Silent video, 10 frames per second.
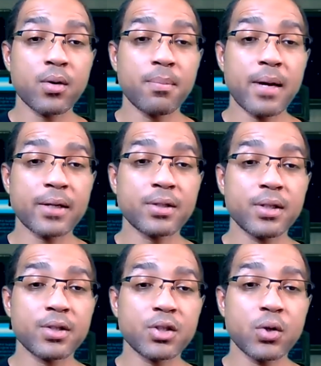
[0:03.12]
Welcome
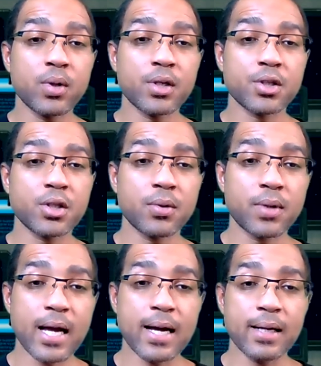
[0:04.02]
back to the So What
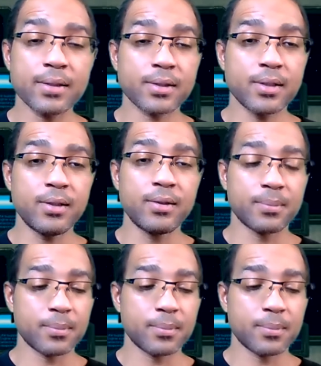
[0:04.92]
Show, guys.